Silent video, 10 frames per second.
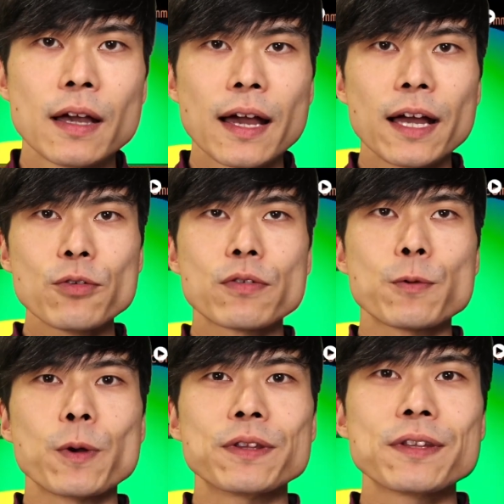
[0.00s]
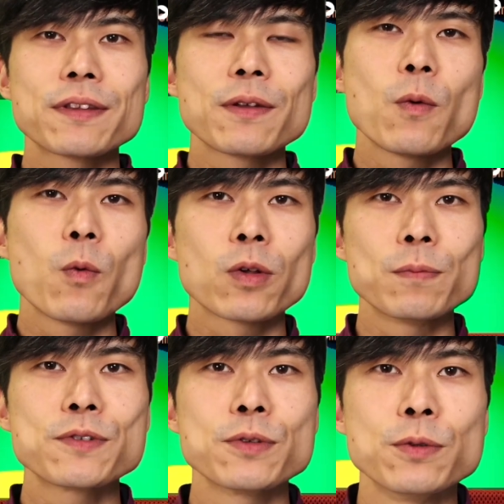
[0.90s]
Hello everyone, welcome
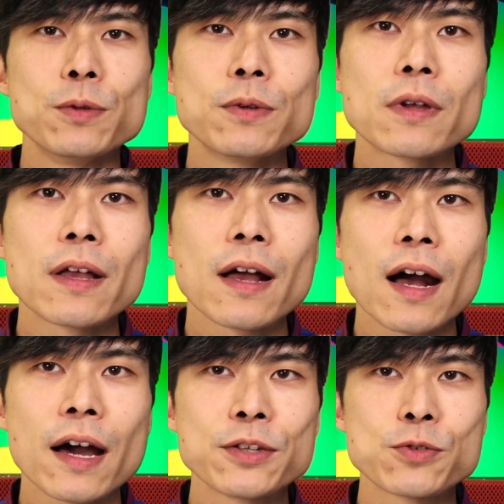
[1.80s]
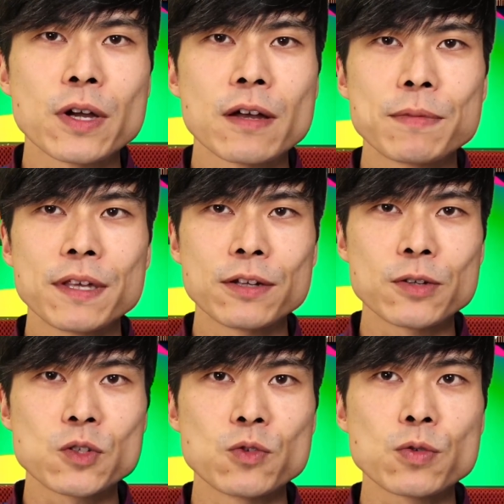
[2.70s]
to Hydra Beginners
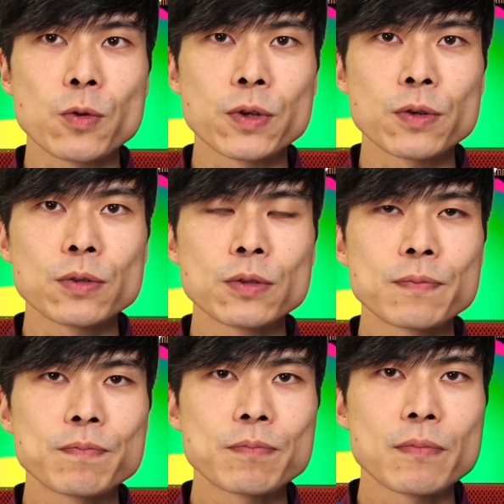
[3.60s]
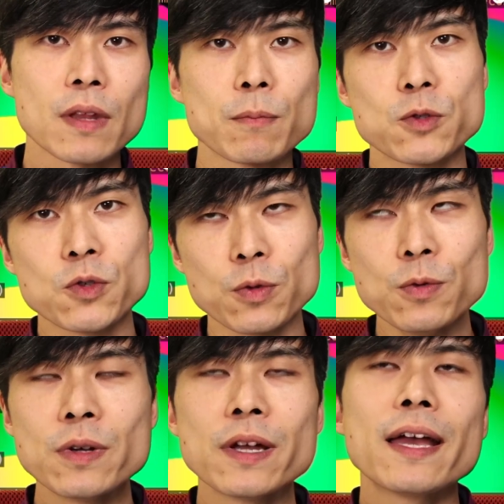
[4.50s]
Tutorial number 2.
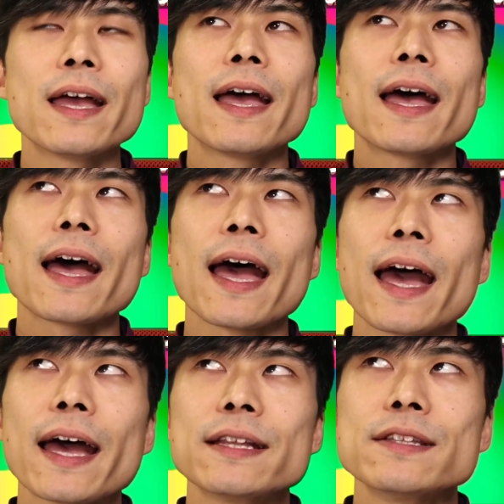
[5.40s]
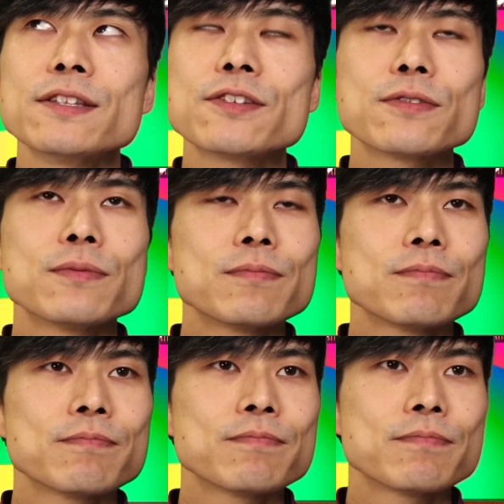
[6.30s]
And
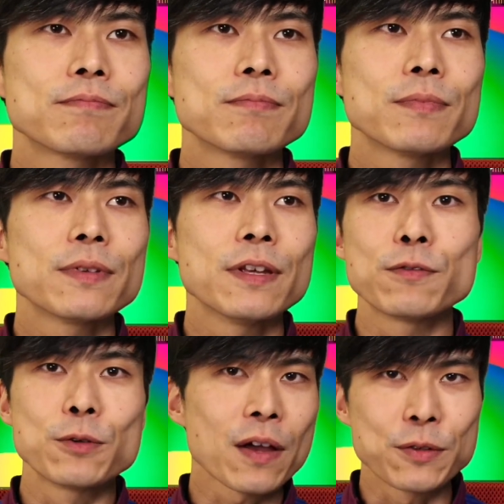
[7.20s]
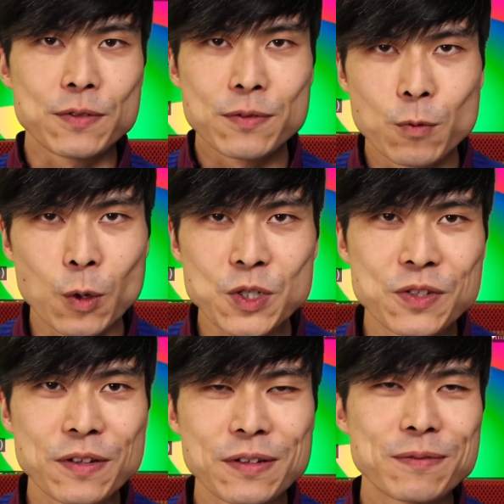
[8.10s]
if you haven't watched
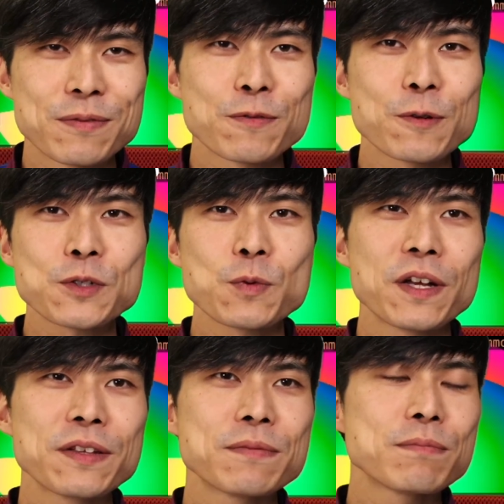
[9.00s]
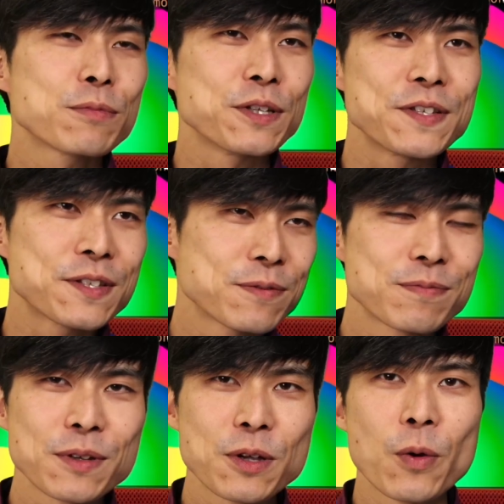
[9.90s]
the first one, please
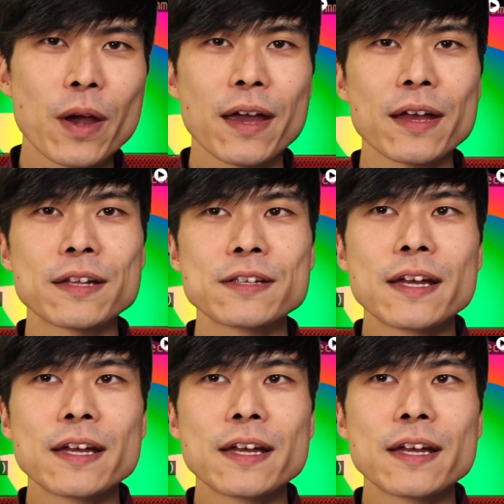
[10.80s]
go ahead.